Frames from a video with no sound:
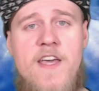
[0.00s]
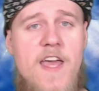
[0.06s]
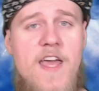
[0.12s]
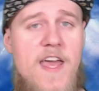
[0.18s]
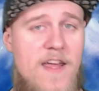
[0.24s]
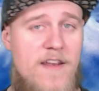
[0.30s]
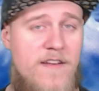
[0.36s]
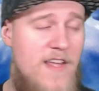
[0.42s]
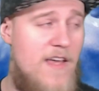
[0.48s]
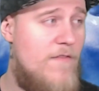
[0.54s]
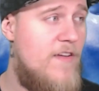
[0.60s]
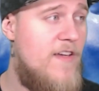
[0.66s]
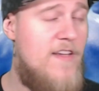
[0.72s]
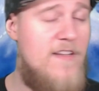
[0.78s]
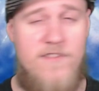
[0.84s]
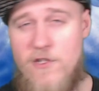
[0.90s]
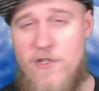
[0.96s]
And definitely
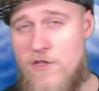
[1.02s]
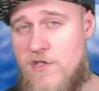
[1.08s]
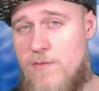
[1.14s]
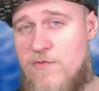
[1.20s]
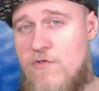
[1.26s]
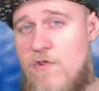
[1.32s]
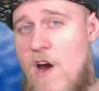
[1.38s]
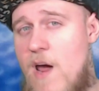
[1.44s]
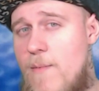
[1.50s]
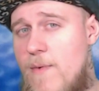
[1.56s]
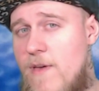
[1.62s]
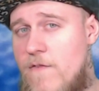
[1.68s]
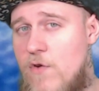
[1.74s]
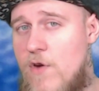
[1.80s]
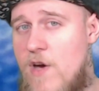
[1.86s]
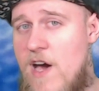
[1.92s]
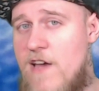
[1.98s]
consider subscribing
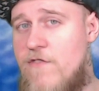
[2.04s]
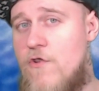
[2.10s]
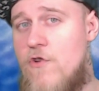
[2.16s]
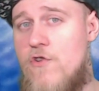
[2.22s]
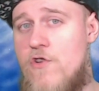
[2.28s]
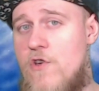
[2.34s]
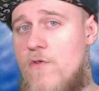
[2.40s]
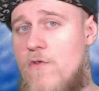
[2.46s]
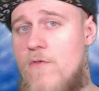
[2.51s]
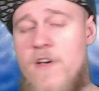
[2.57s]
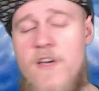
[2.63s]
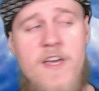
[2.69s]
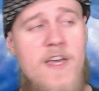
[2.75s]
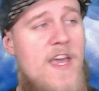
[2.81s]
if you guys are new